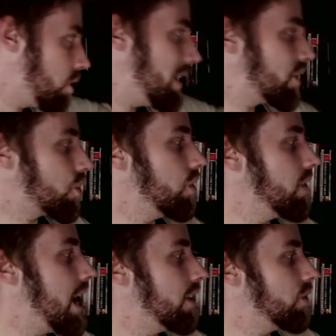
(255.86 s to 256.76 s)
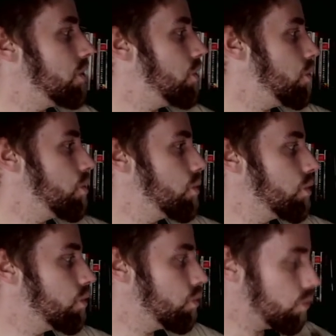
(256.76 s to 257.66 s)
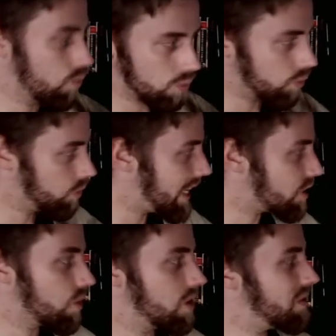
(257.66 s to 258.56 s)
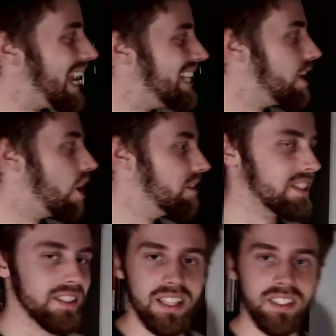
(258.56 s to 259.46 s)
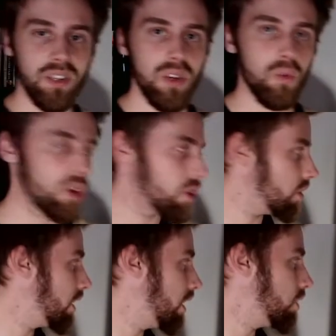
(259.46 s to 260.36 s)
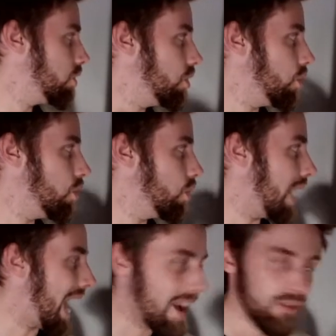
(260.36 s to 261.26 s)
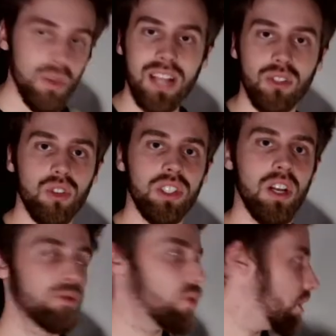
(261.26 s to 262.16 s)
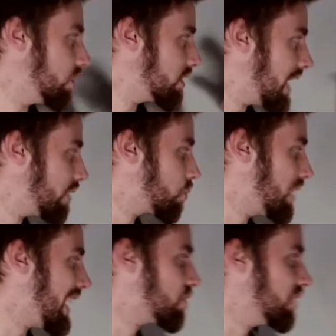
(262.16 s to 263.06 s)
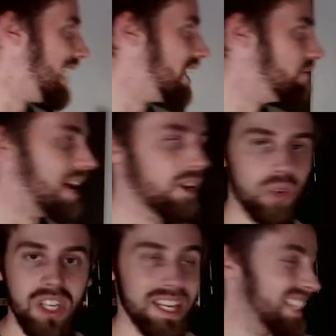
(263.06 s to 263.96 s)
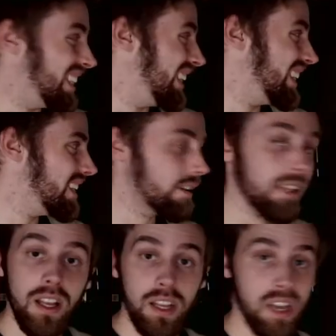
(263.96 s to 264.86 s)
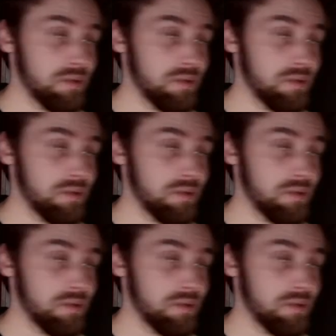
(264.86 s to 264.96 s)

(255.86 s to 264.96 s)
to make sure that you get rid of any unnecessary word. You have to ask yourself, well, does that word actually add value? Can I delete it? If